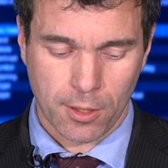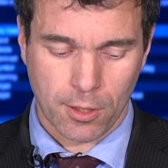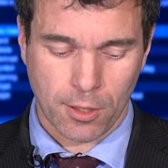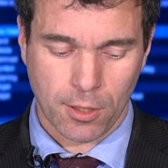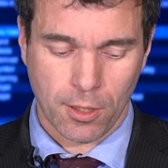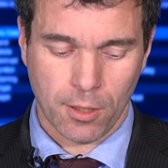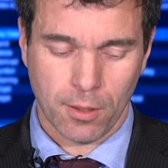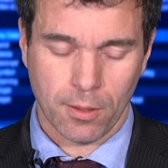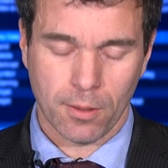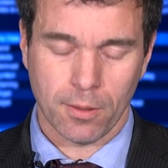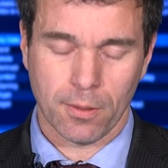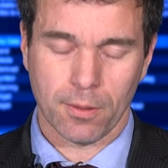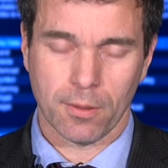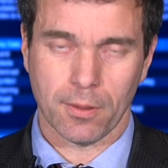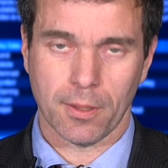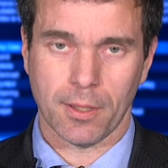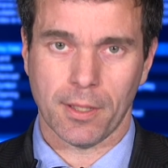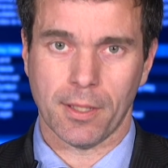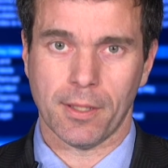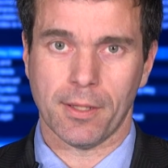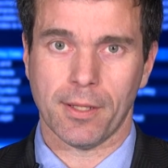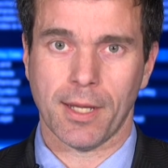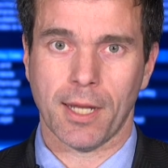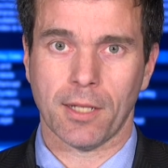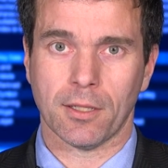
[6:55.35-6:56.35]
So
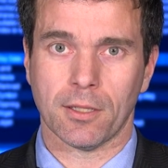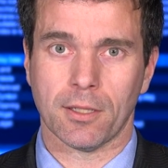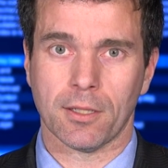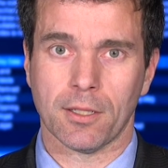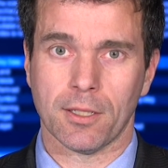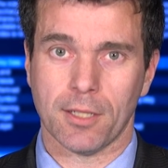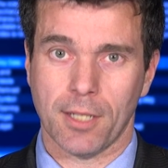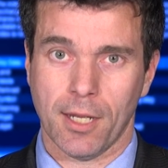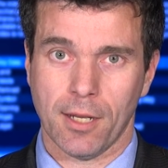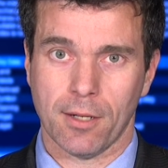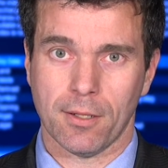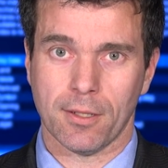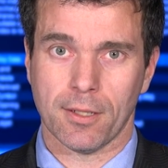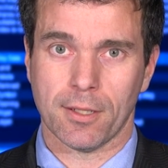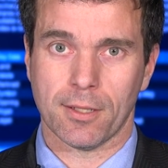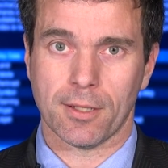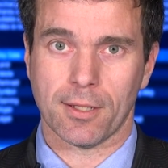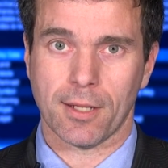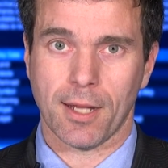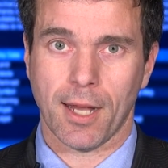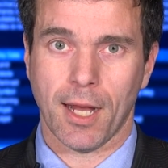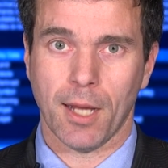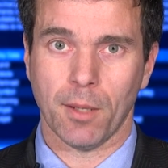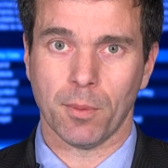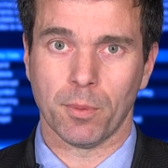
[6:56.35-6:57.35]
that share
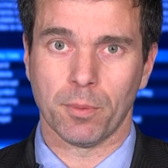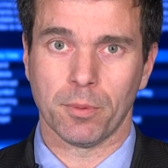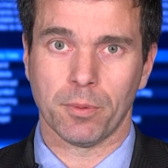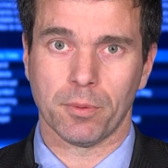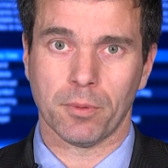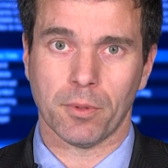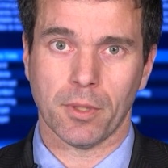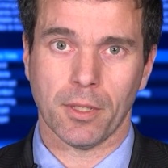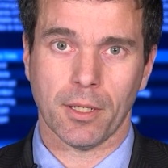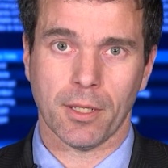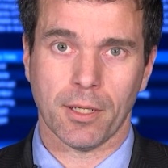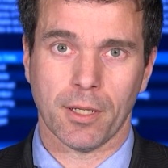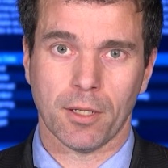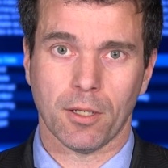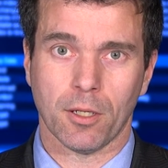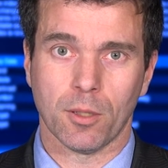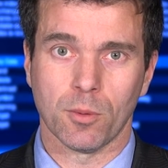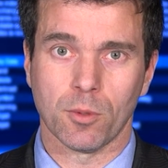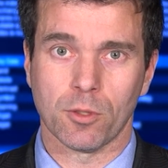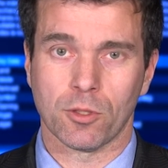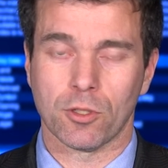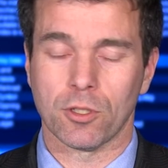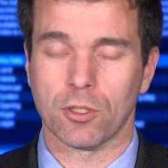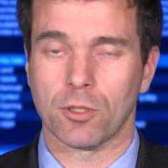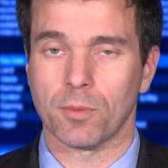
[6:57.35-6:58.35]
is up
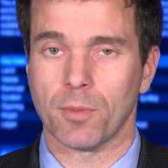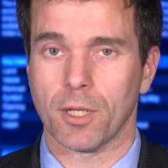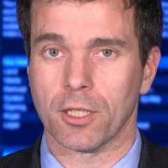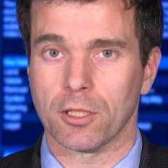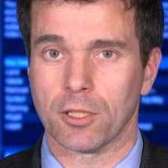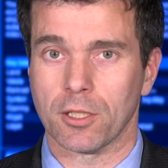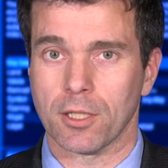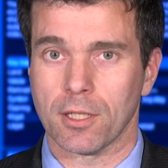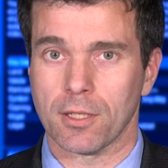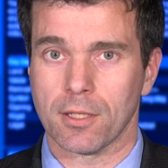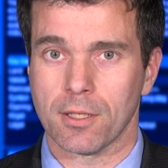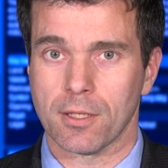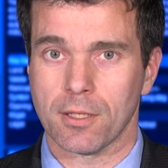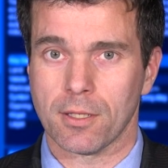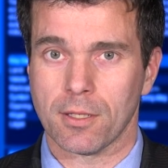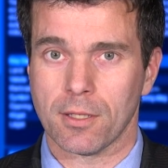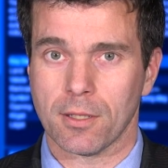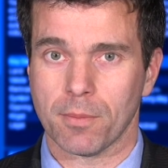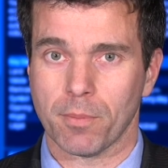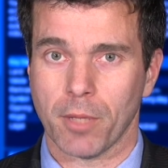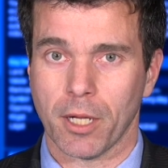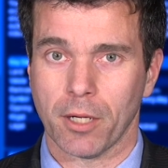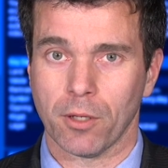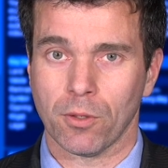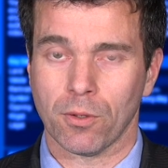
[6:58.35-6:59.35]
almost as much as
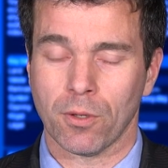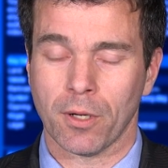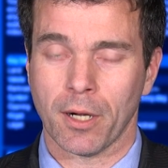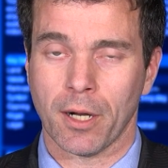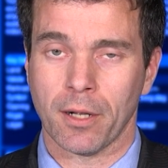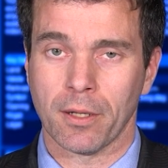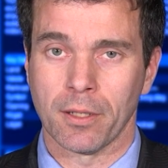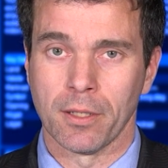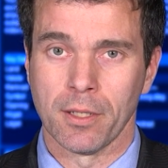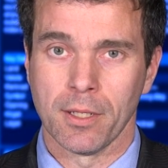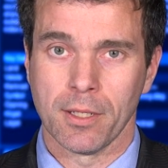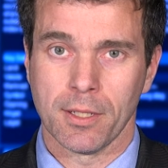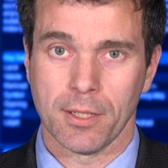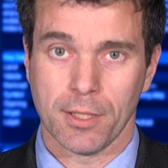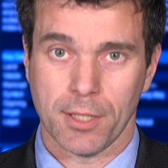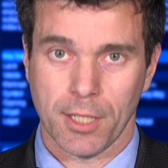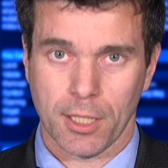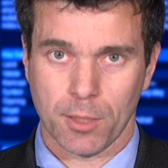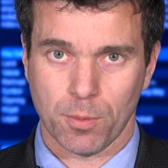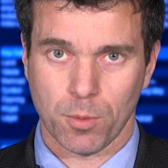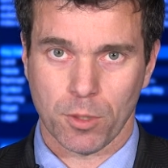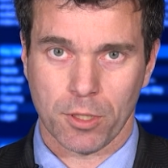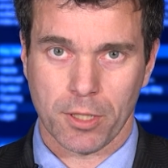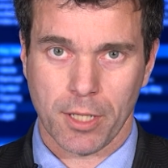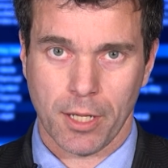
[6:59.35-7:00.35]
Pandora,
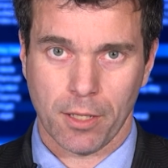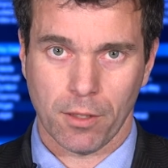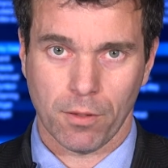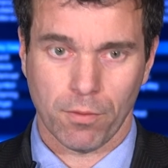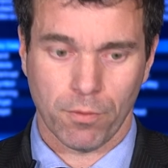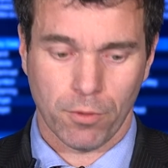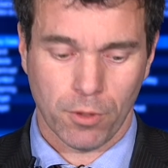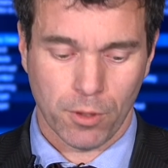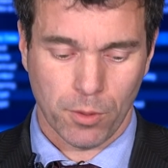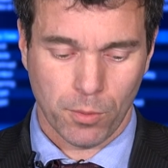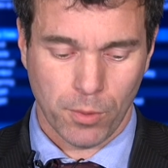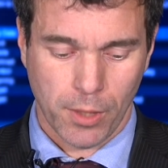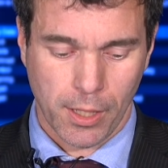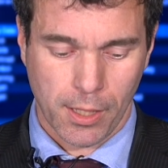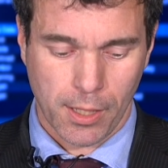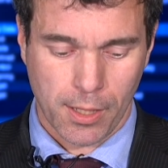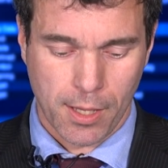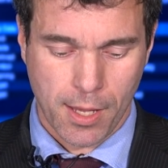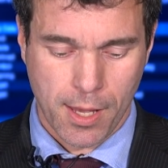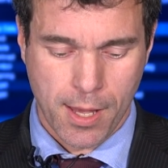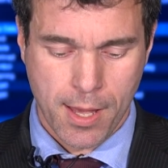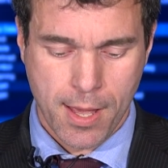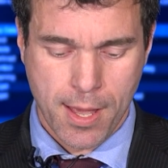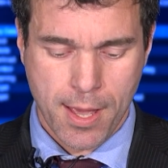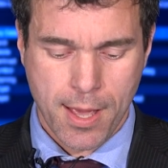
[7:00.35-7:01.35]
6% for the
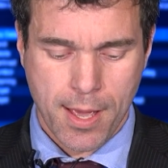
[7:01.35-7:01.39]
week.